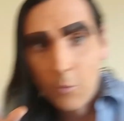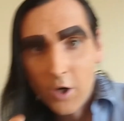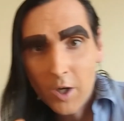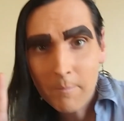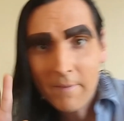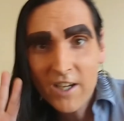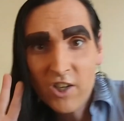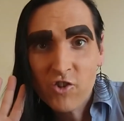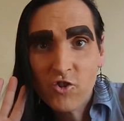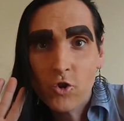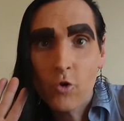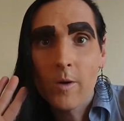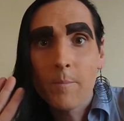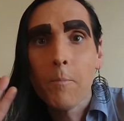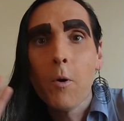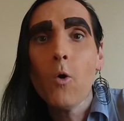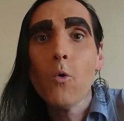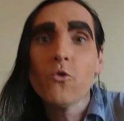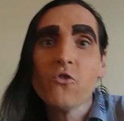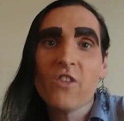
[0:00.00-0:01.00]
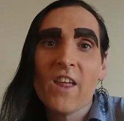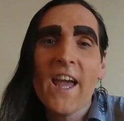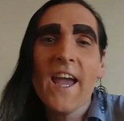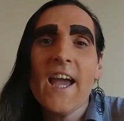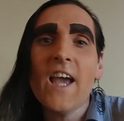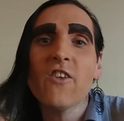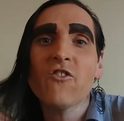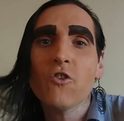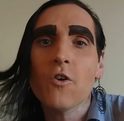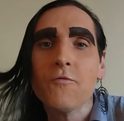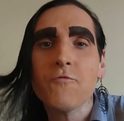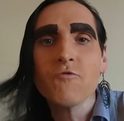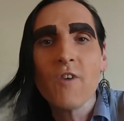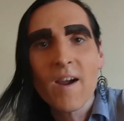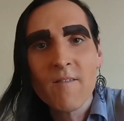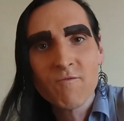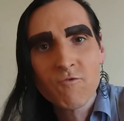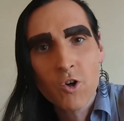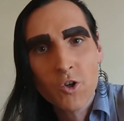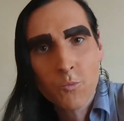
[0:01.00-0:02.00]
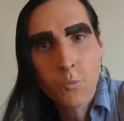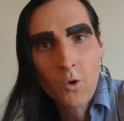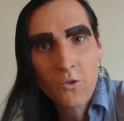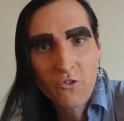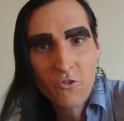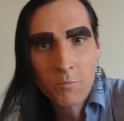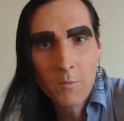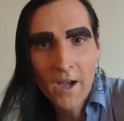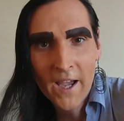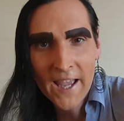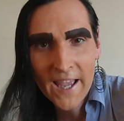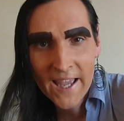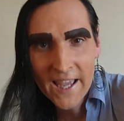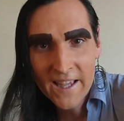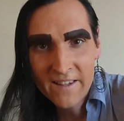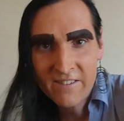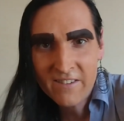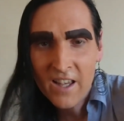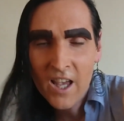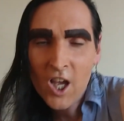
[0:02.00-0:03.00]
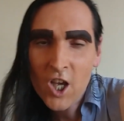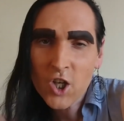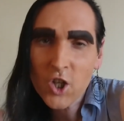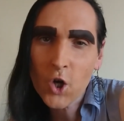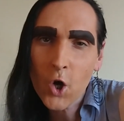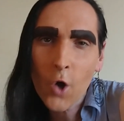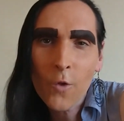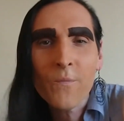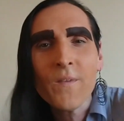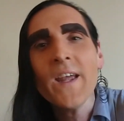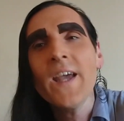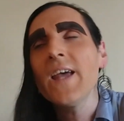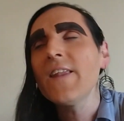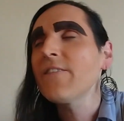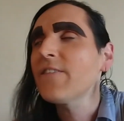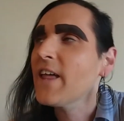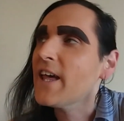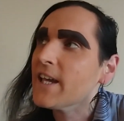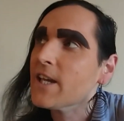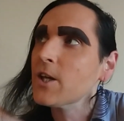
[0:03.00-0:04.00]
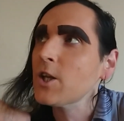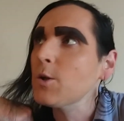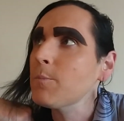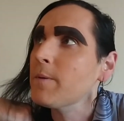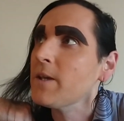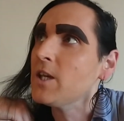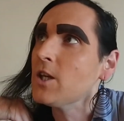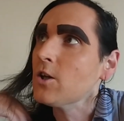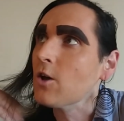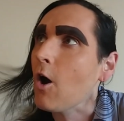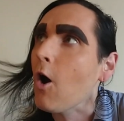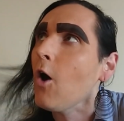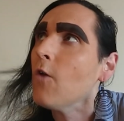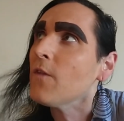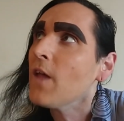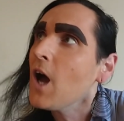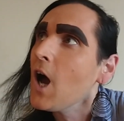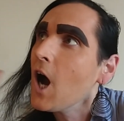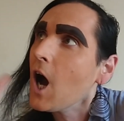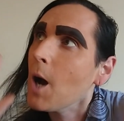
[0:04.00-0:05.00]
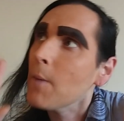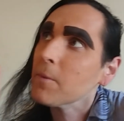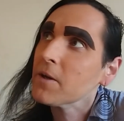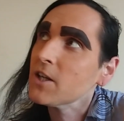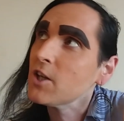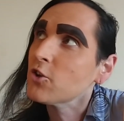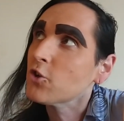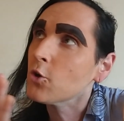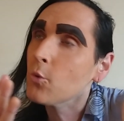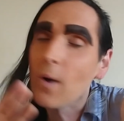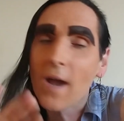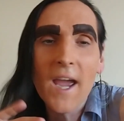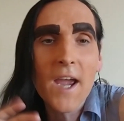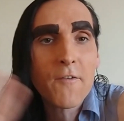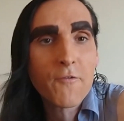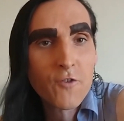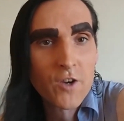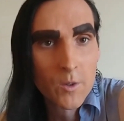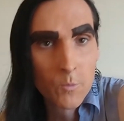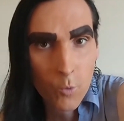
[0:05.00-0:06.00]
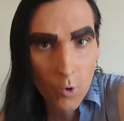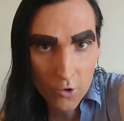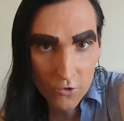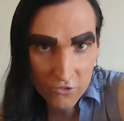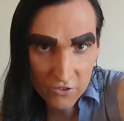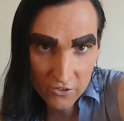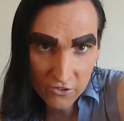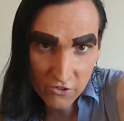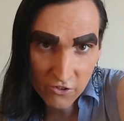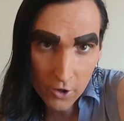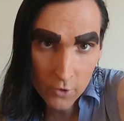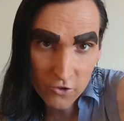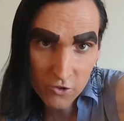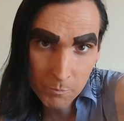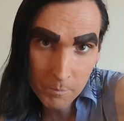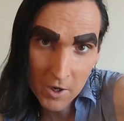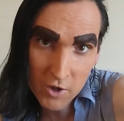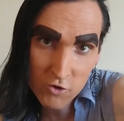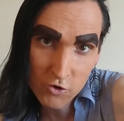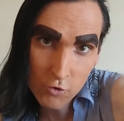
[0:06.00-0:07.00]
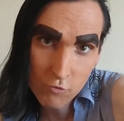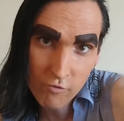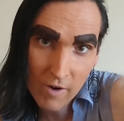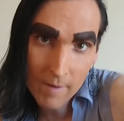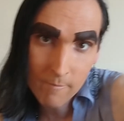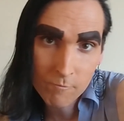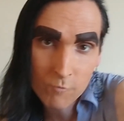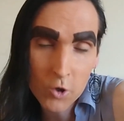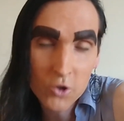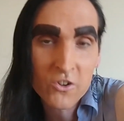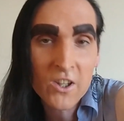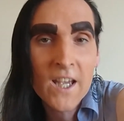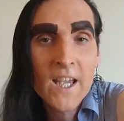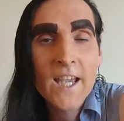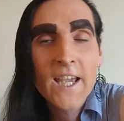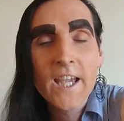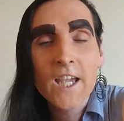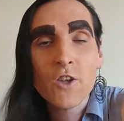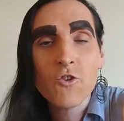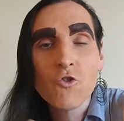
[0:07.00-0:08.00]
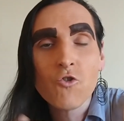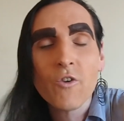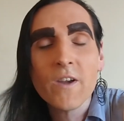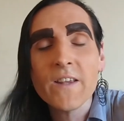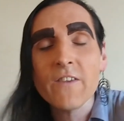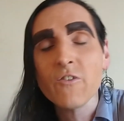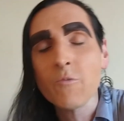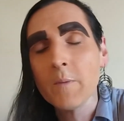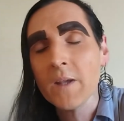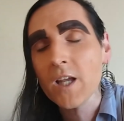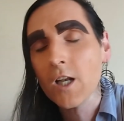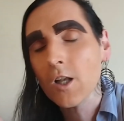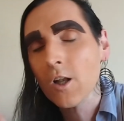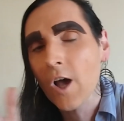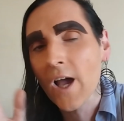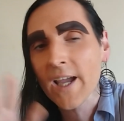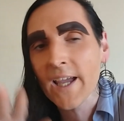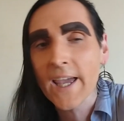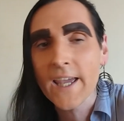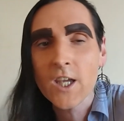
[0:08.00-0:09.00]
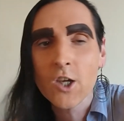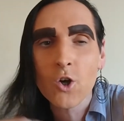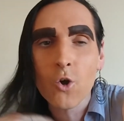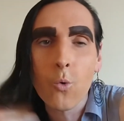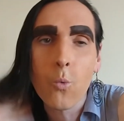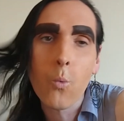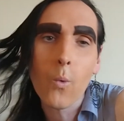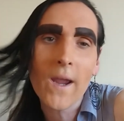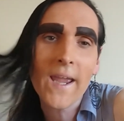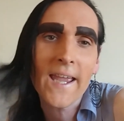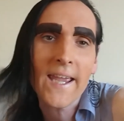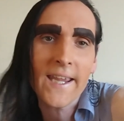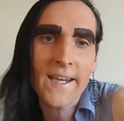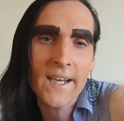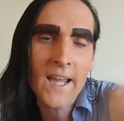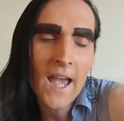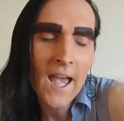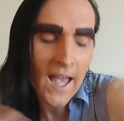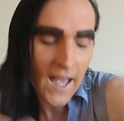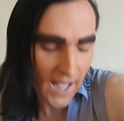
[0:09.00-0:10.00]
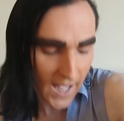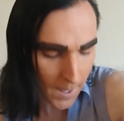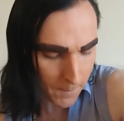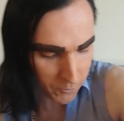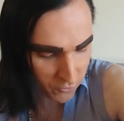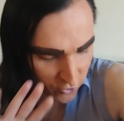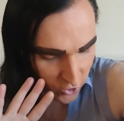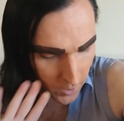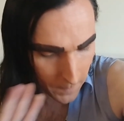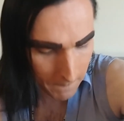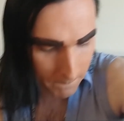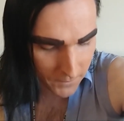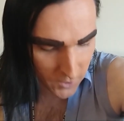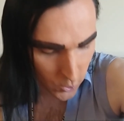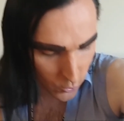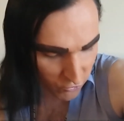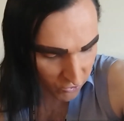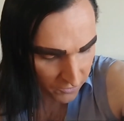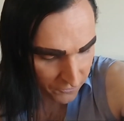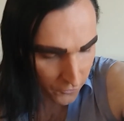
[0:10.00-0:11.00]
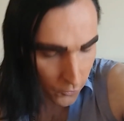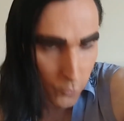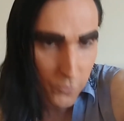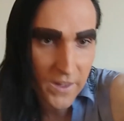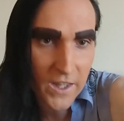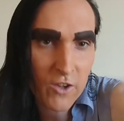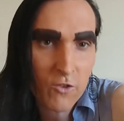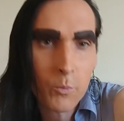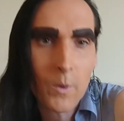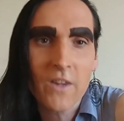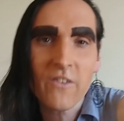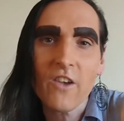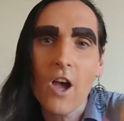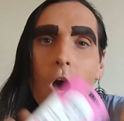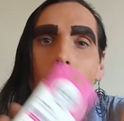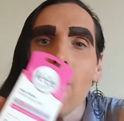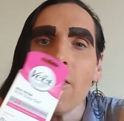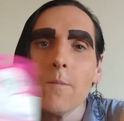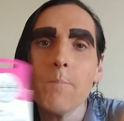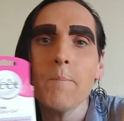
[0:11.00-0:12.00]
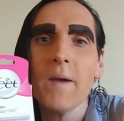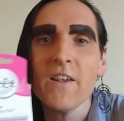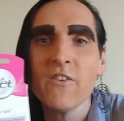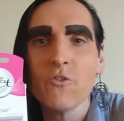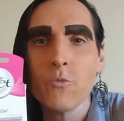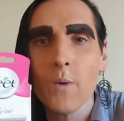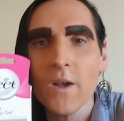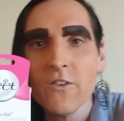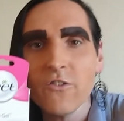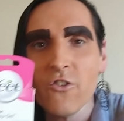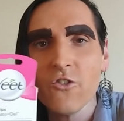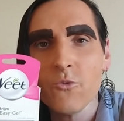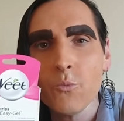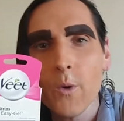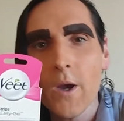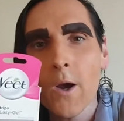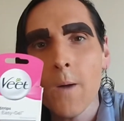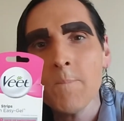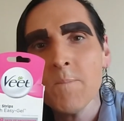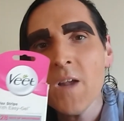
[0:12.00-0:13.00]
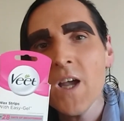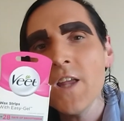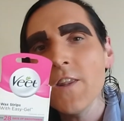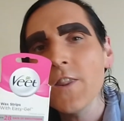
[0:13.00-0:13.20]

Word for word: I want to make sure it pulls the hairs off. Ramrod wants my hairs gone. They're going to be gone. I'm going to do whatever he wants. He's so special, Ramrod. He treats me like a queen. Absolutely beautiful. These ones are the best ones as well.